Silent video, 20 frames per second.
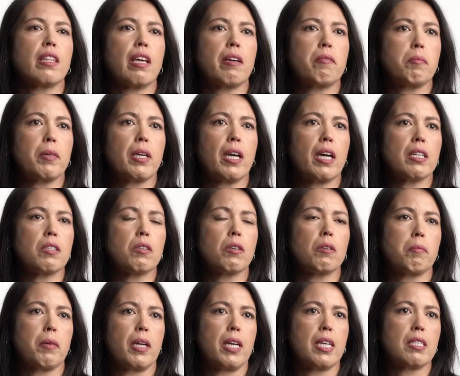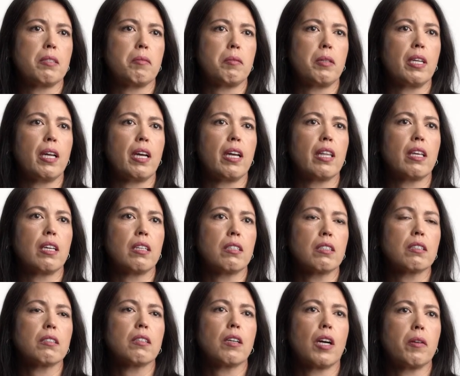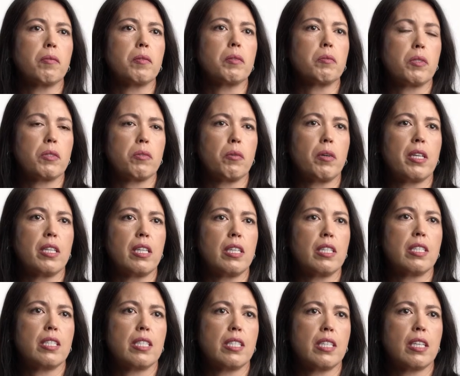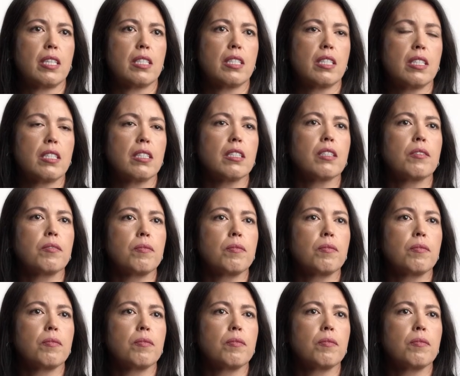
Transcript: the FBI told my husband and I that Carmen was one of the deceased.